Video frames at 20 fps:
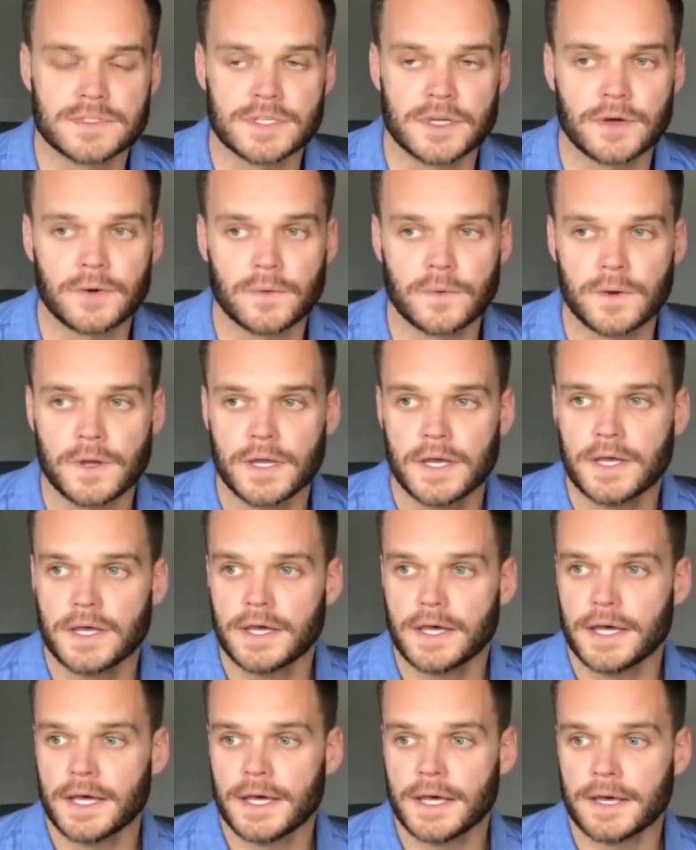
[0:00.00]
So
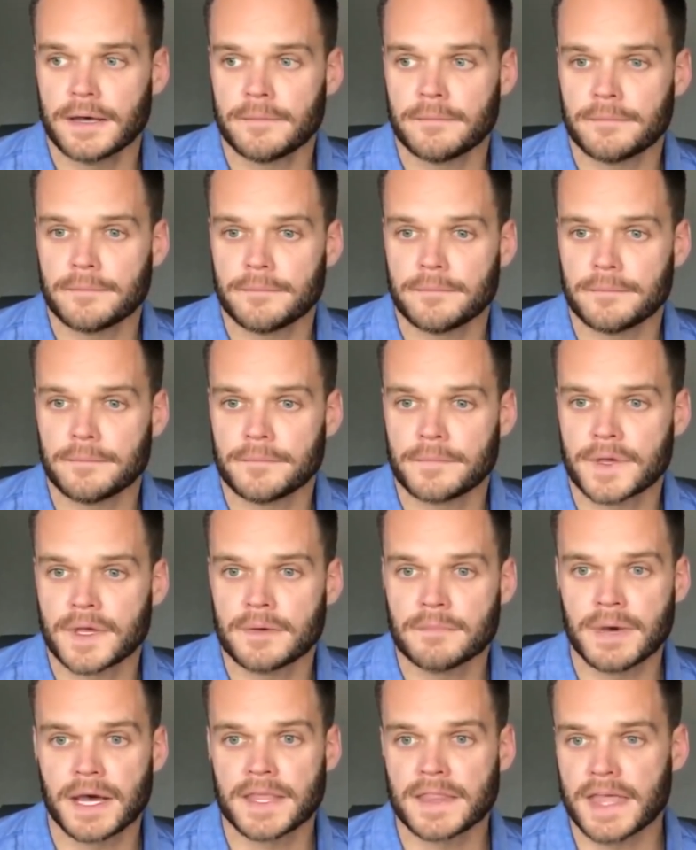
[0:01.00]
um,
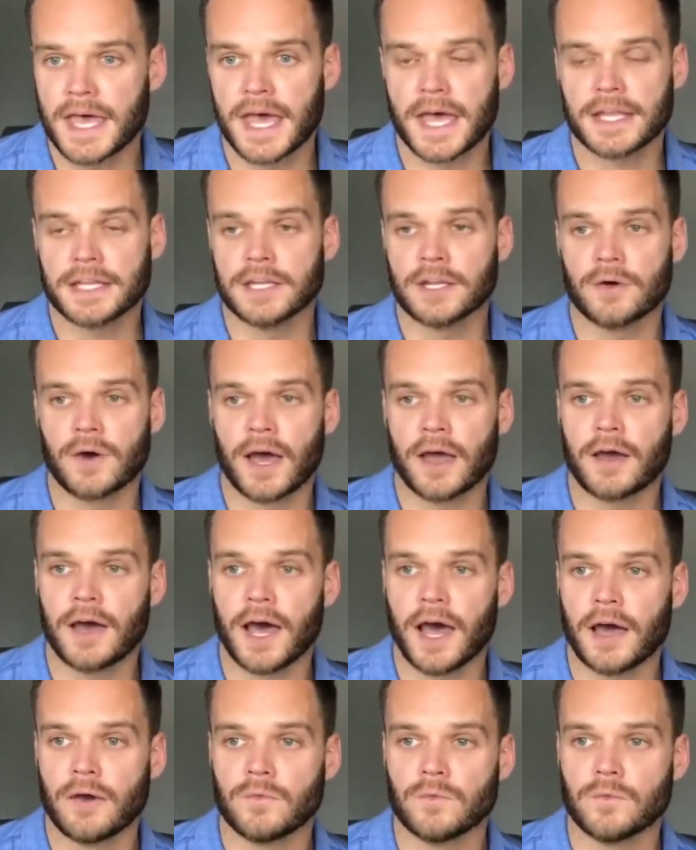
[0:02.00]
combine that, you know,
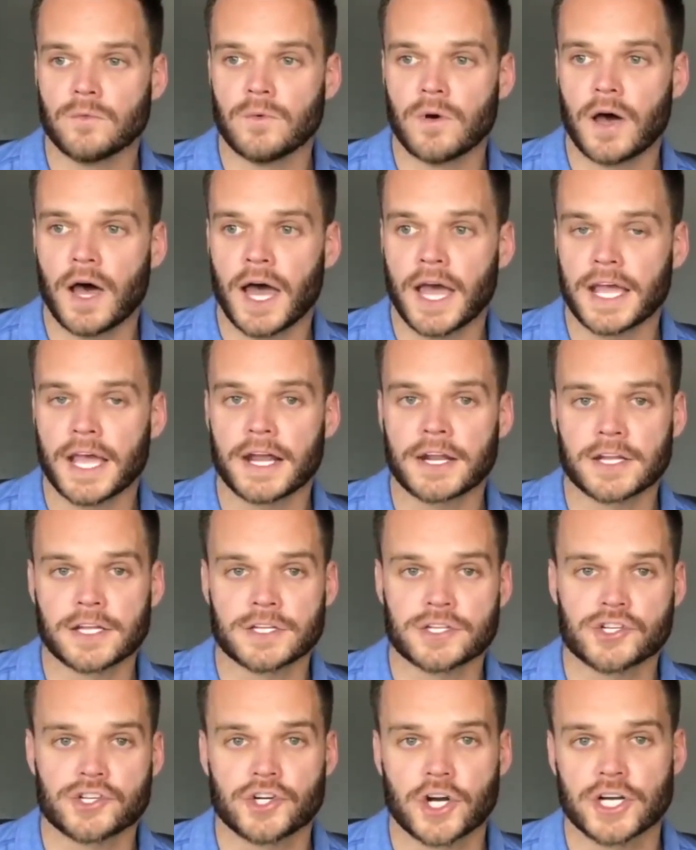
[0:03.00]
I, I, I got a
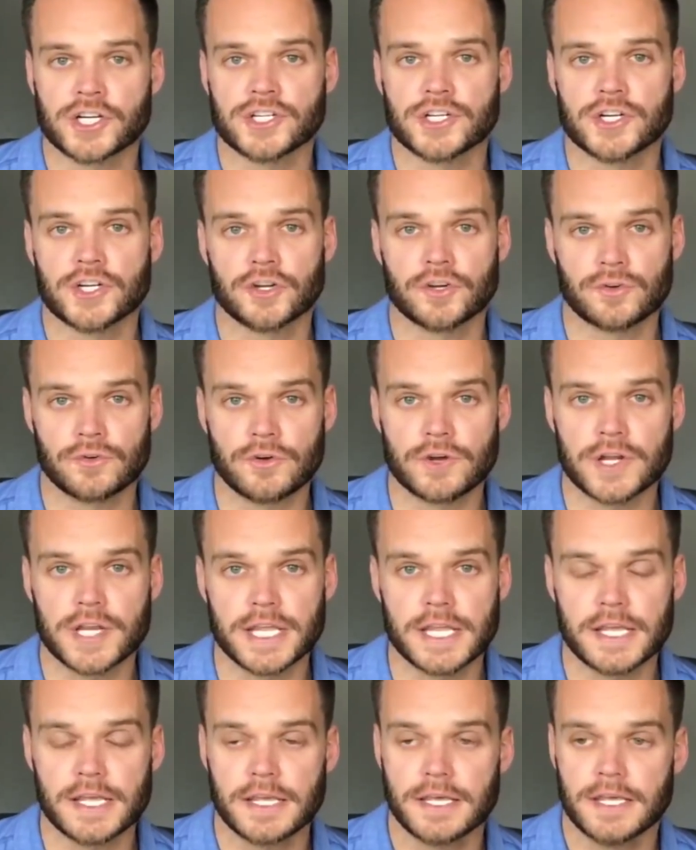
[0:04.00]
construction
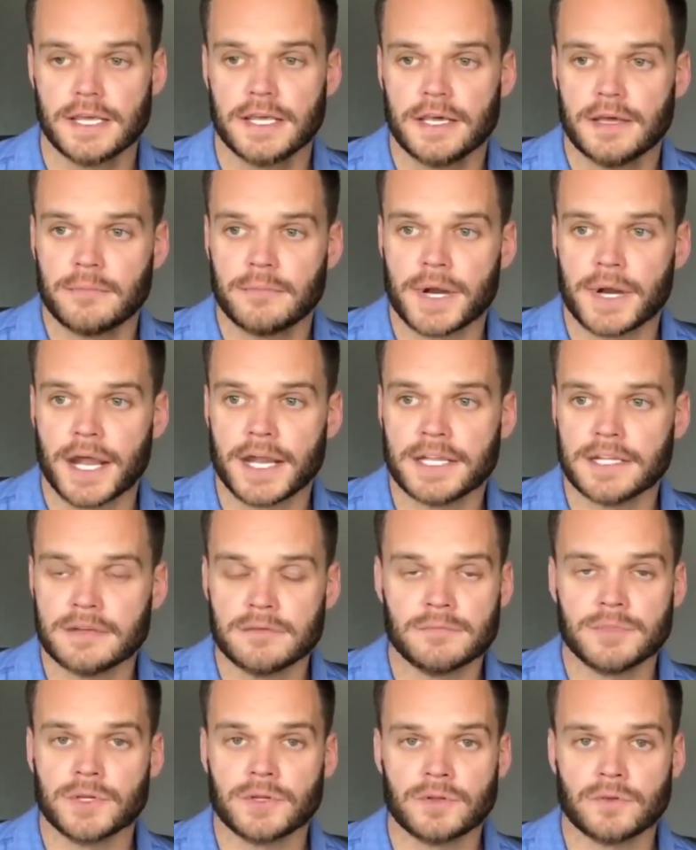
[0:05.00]
degree, but I
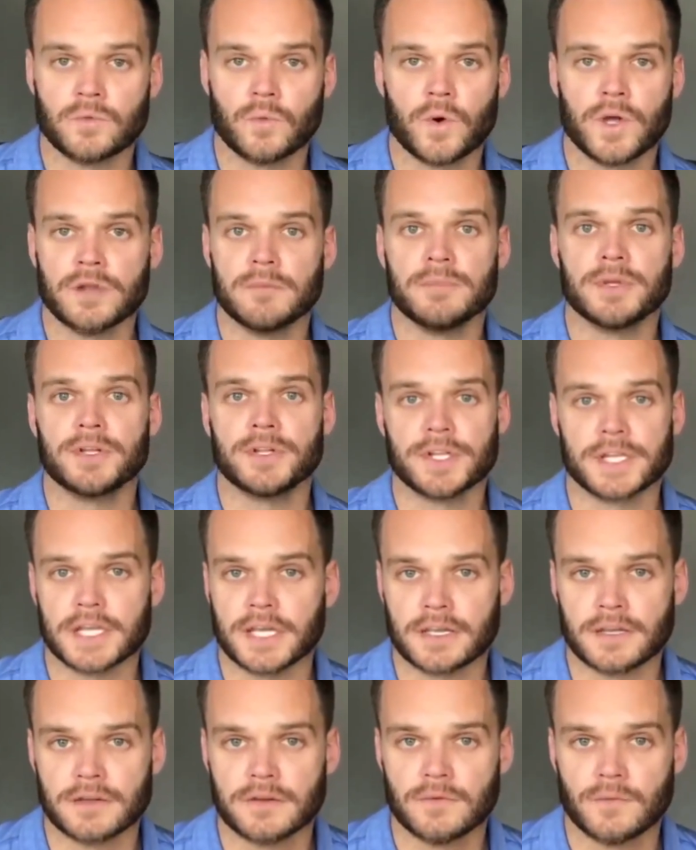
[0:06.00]
didn't build one
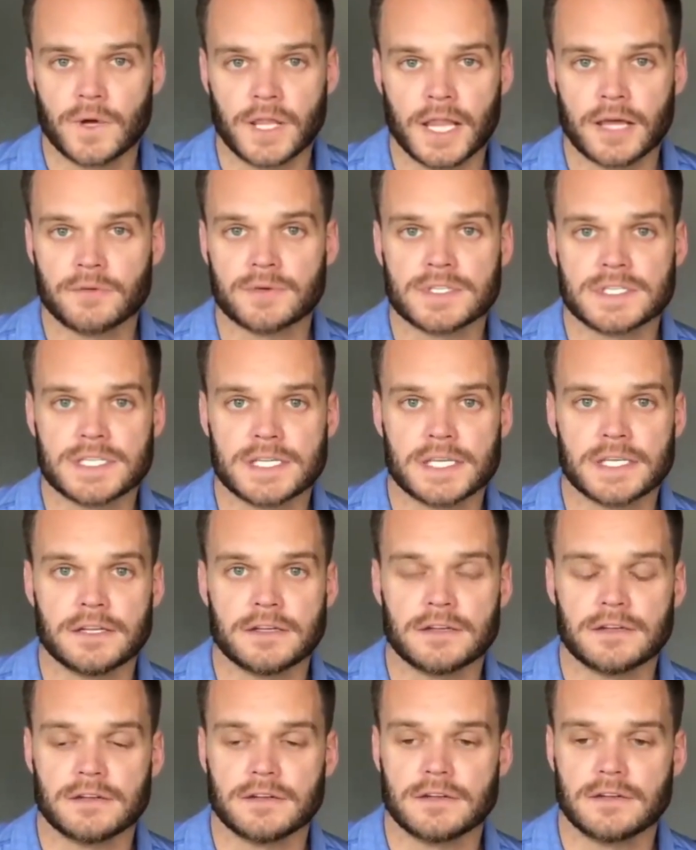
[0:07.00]
building while I was in
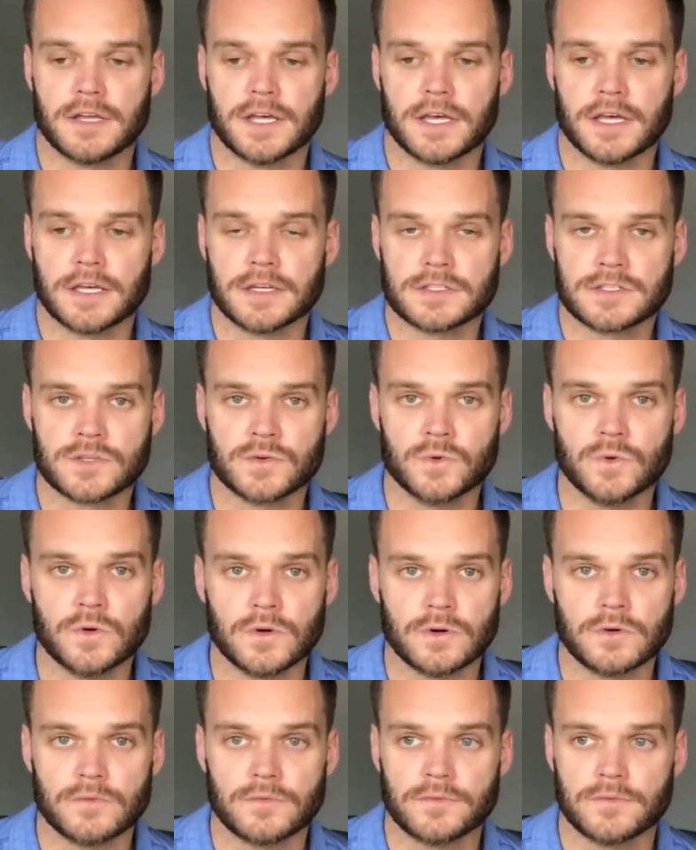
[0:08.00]
uh,
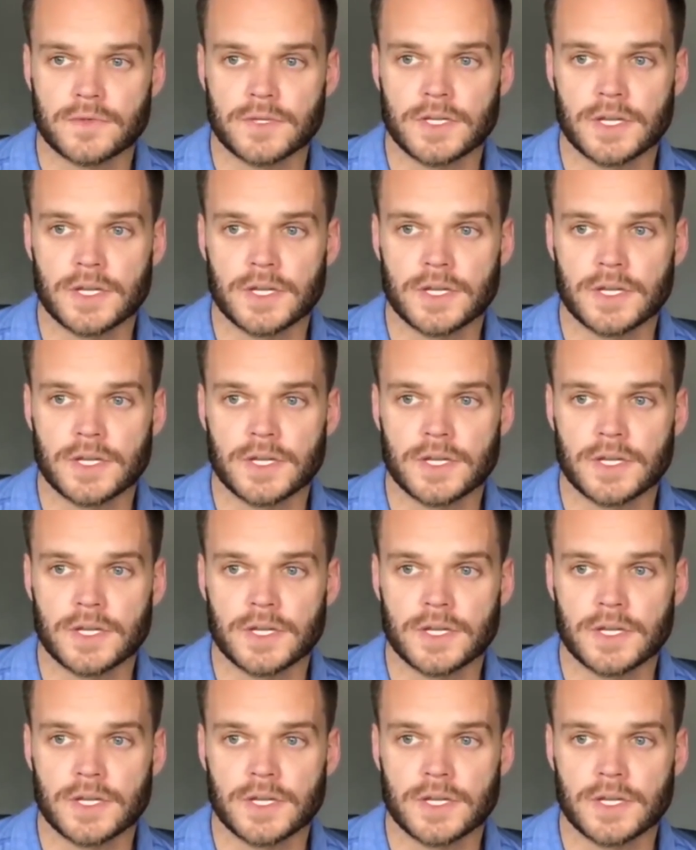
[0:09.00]
school.